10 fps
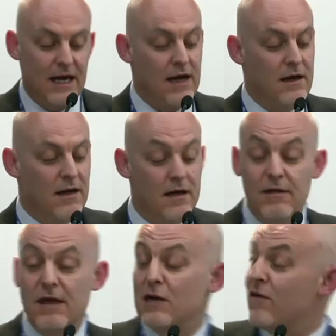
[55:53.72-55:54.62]
again,
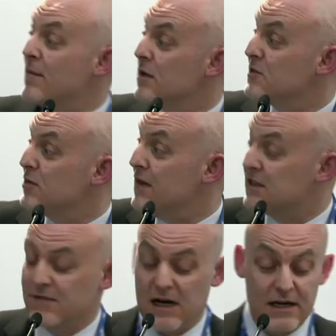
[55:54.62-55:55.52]
thank you very much,
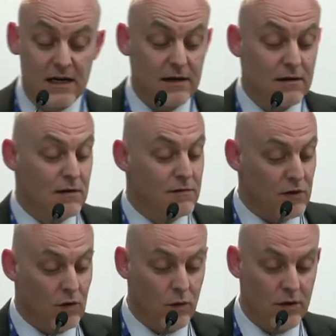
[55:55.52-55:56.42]
Professor Vaidere,
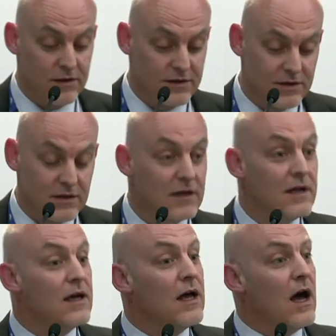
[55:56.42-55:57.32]
for your words.
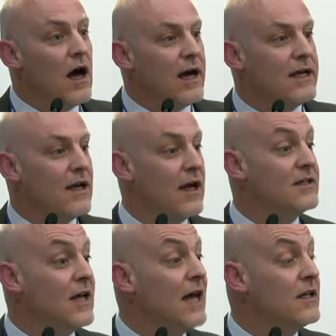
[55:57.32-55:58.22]
I'd like
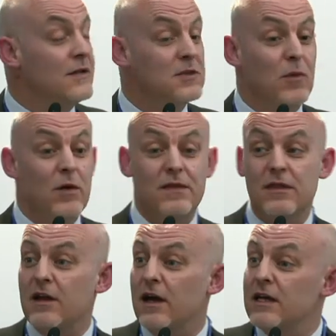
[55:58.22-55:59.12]
to add at this point
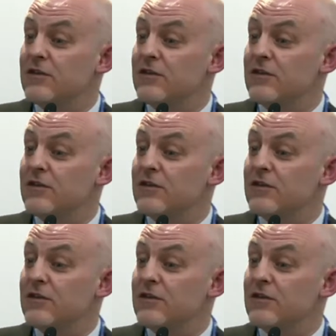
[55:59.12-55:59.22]
that I